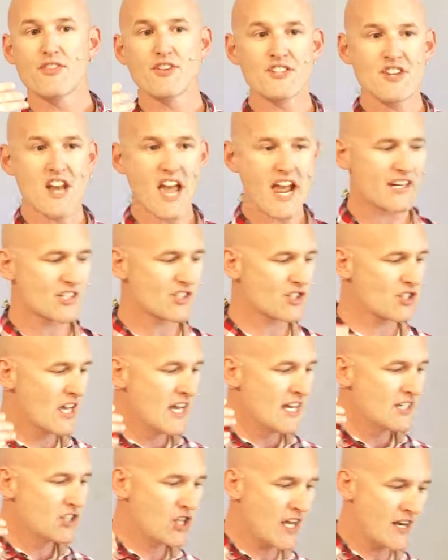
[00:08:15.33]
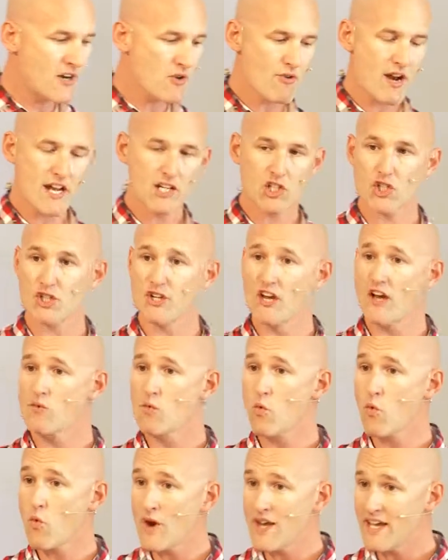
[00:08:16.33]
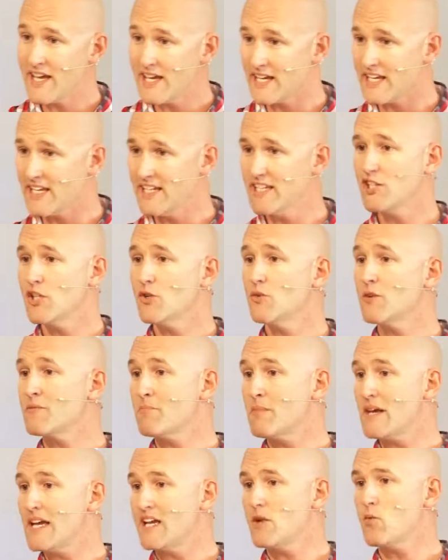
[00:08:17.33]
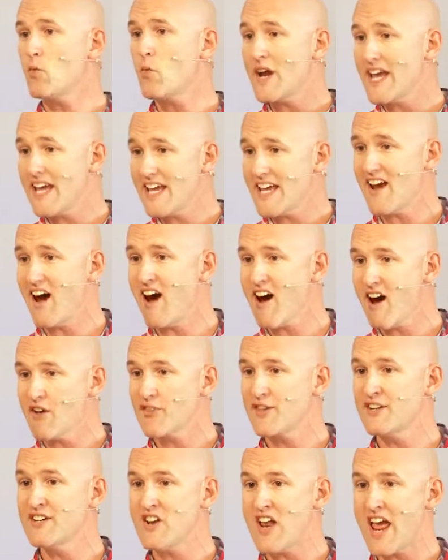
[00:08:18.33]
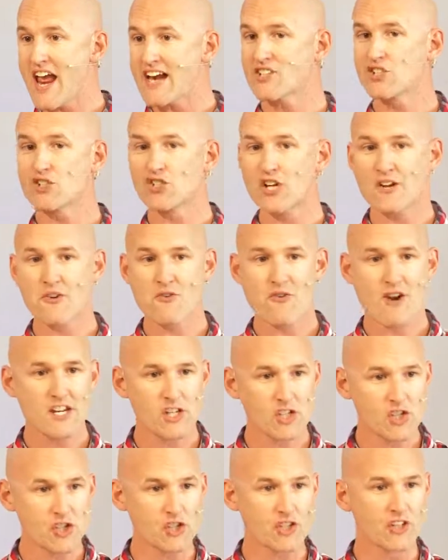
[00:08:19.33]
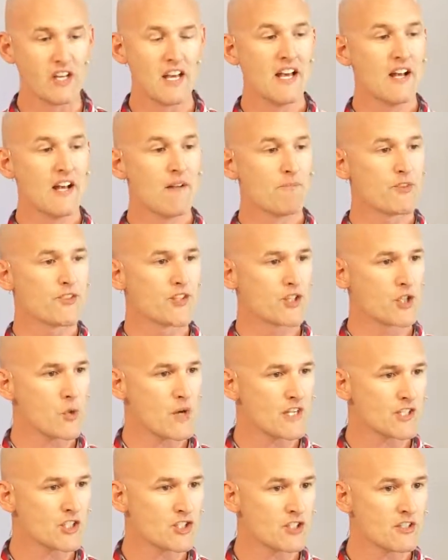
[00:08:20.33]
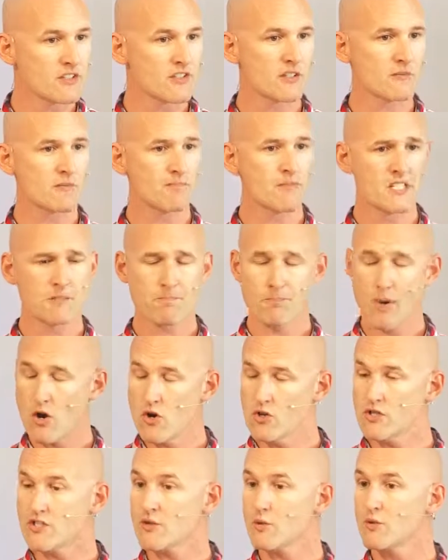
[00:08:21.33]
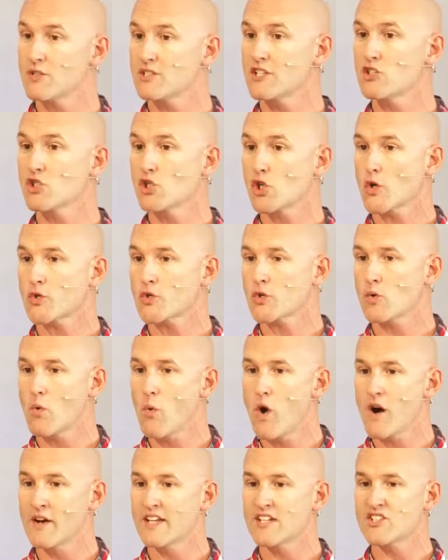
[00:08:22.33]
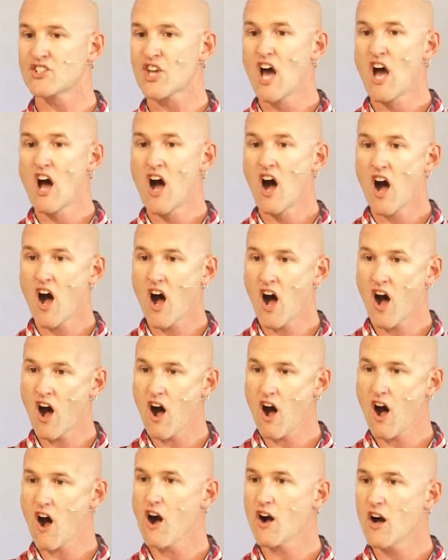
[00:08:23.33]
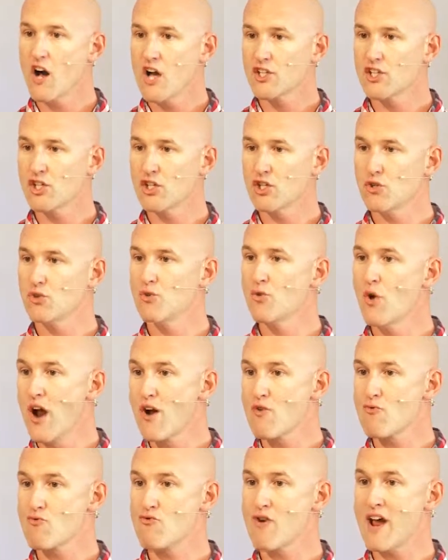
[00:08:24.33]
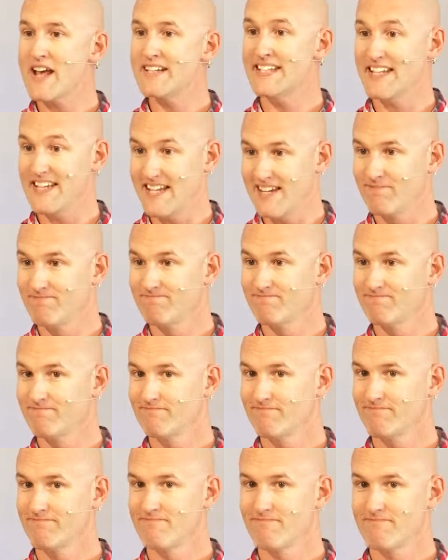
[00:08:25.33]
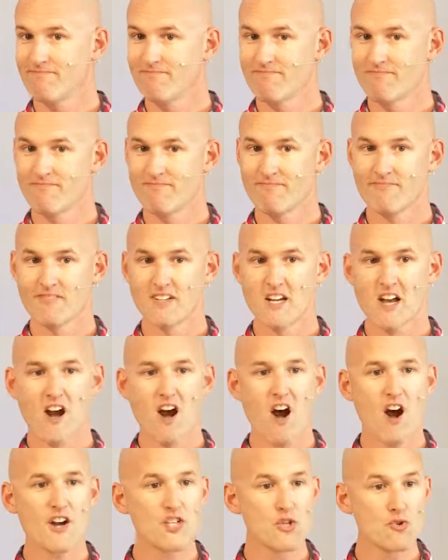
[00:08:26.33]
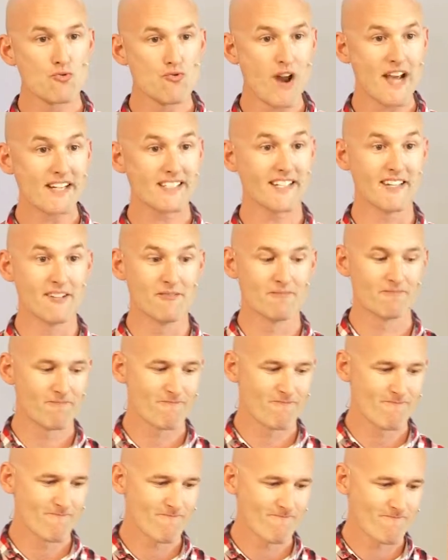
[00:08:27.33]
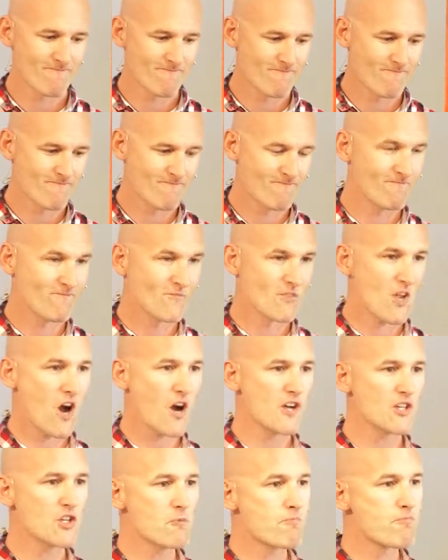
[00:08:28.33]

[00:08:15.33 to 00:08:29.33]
the next generation. And we, you and me, we are the next generation. And the question that is posed to us in Joshua 1 is, are you ready? Are you ready? Are you